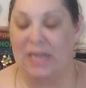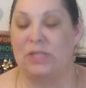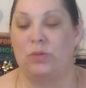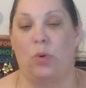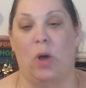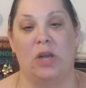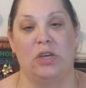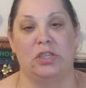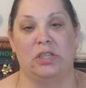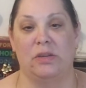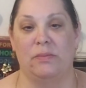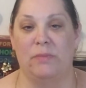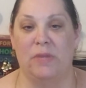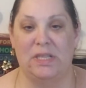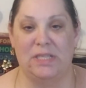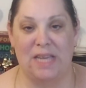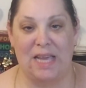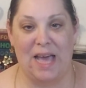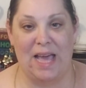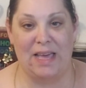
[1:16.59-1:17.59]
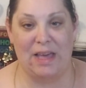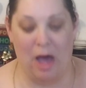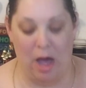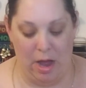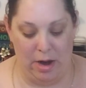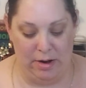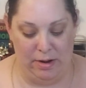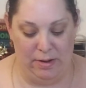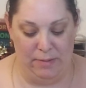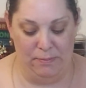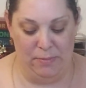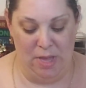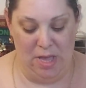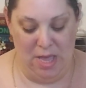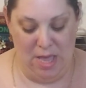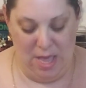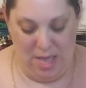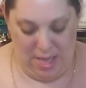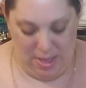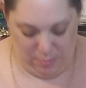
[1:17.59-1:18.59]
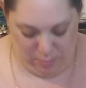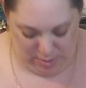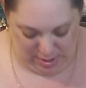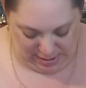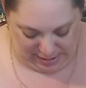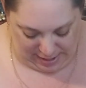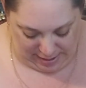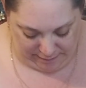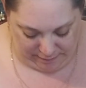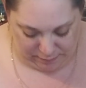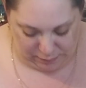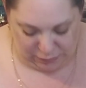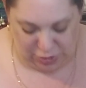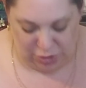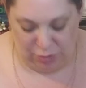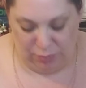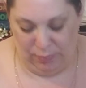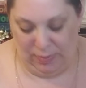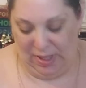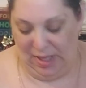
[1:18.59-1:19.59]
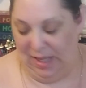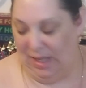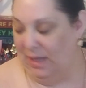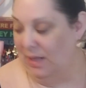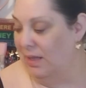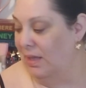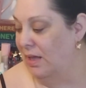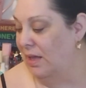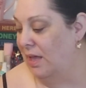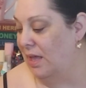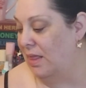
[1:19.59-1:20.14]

I swatched them the day I got them when he gave them to me,